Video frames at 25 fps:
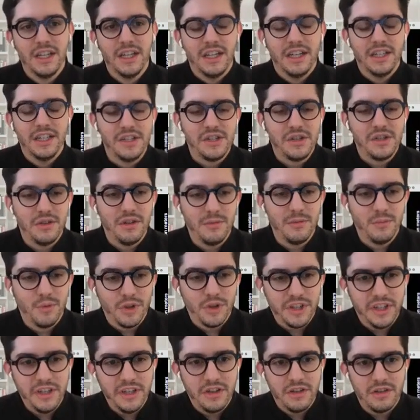And so I'm
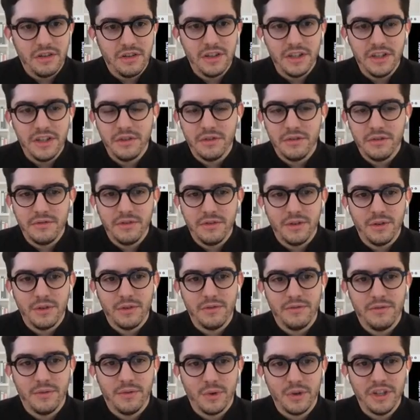working currently on
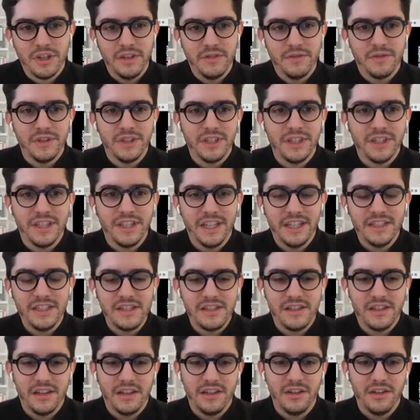4 different texts
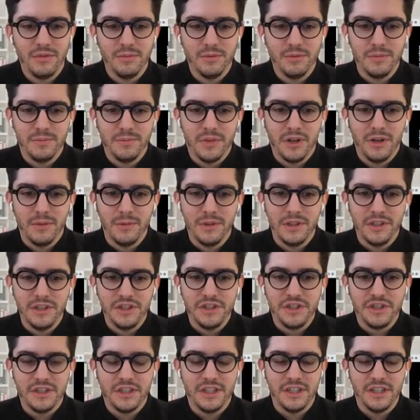that I hope to
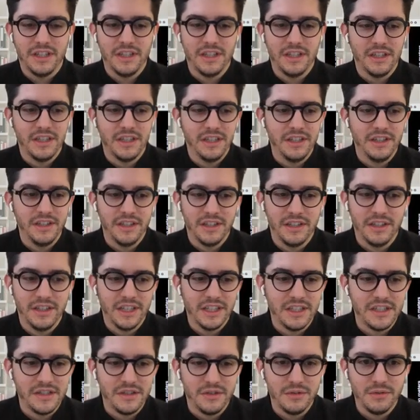publish in the
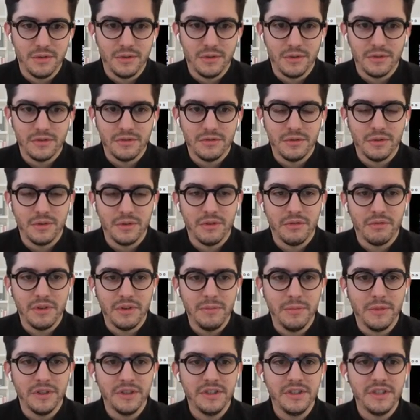next two or three
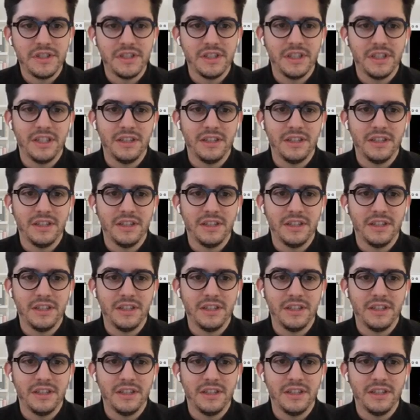months.